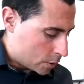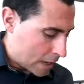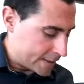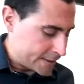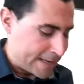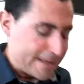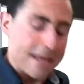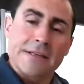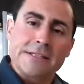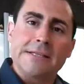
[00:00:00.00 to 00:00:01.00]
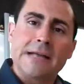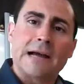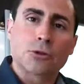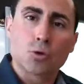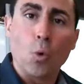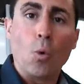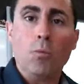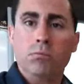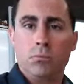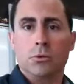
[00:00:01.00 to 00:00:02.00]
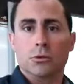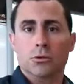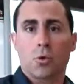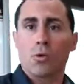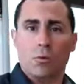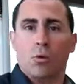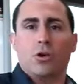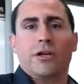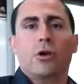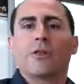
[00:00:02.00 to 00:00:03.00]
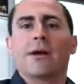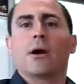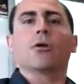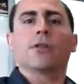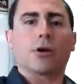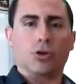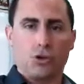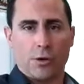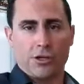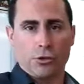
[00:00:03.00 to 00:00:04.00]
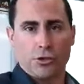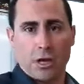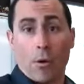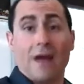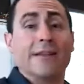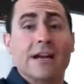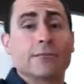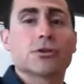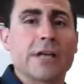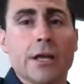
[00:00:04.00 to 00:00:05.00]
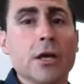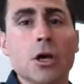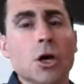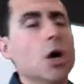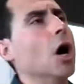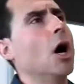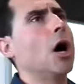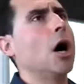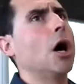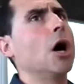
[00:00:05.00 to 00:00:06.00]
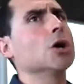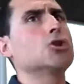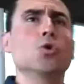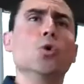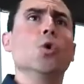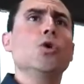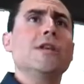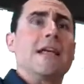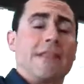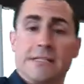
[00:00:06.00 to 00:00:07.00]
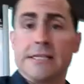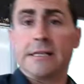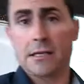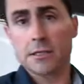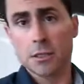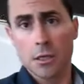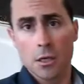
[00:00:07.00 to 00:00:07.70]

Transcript: I say necesitar tú. So we're working on the conjugations now, and they have to say, tú necesitas.